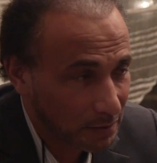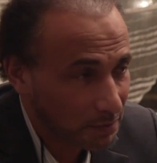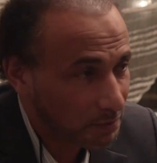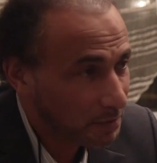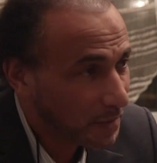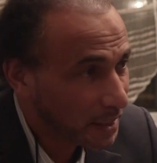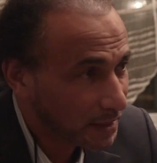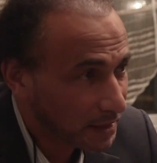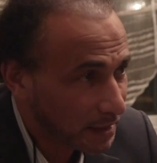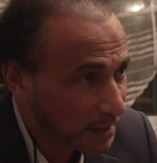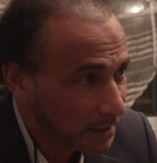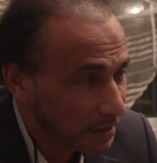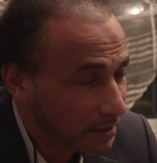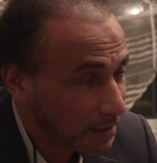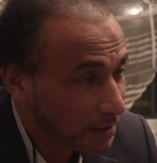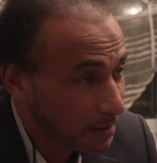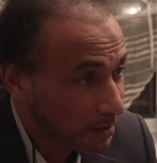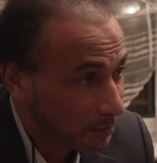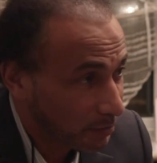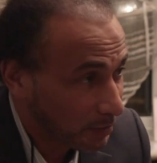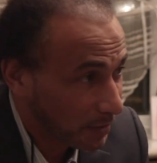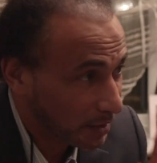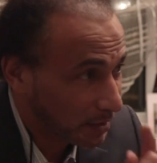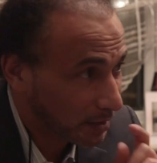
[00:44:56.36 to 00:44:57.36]
money.
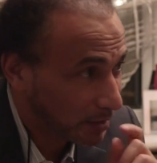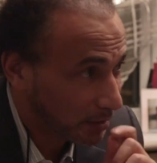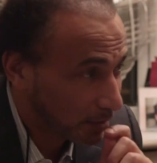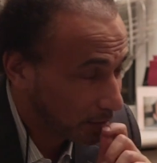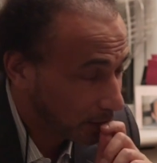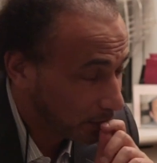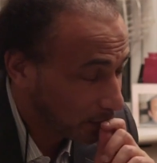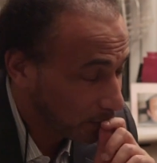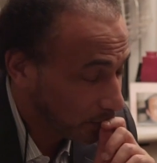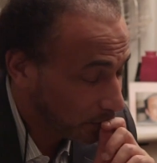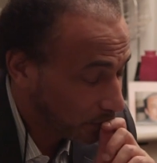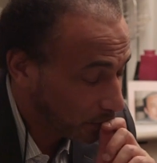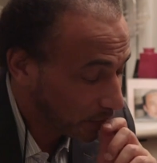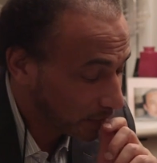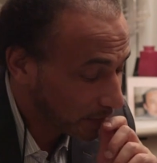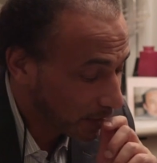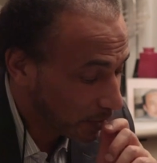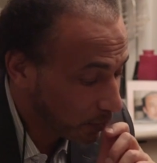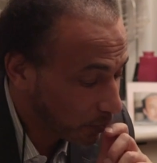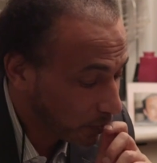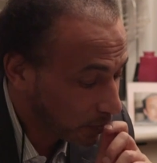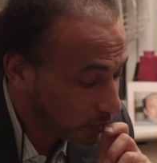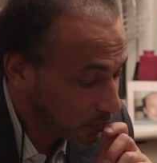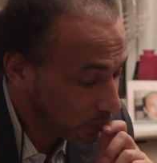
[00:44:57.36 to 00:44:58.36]
But what
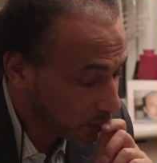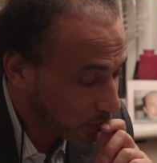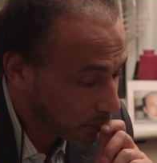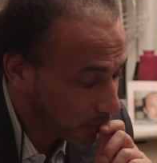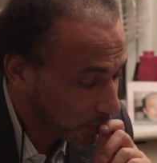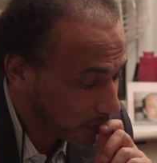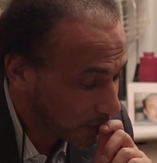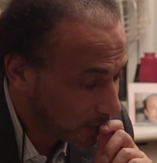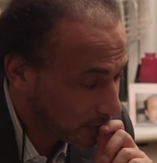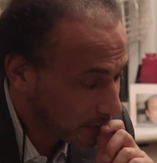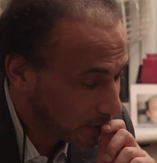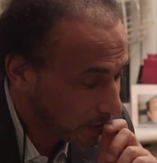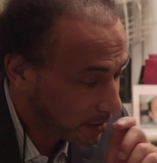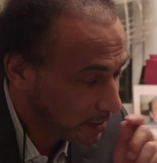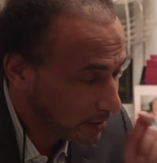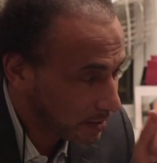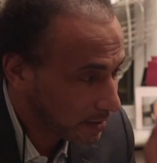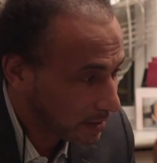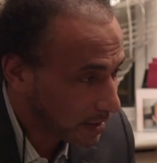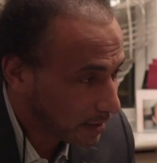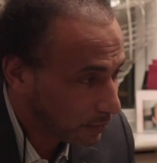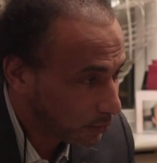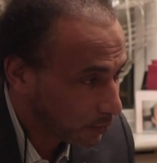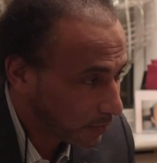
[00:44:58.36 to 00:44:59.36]
I want you to understand
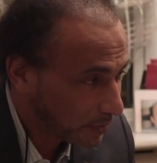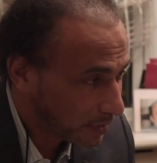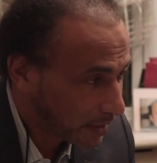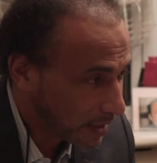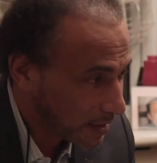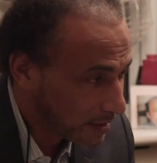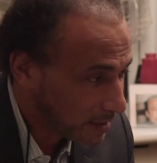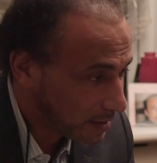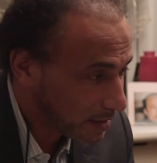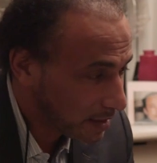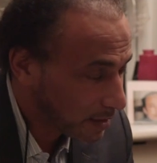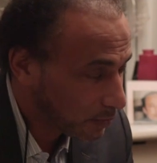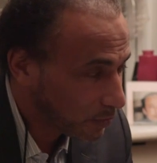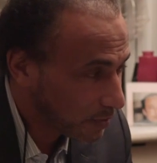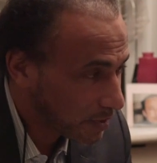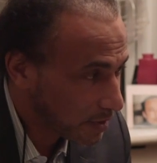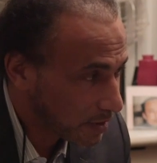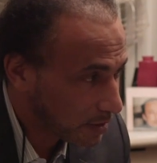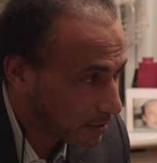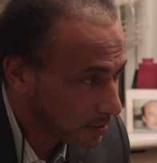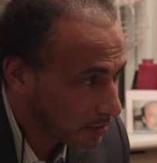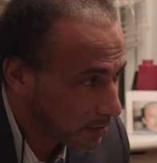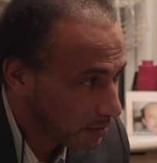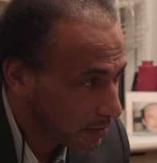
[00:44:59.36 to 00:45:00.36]
is that what I said with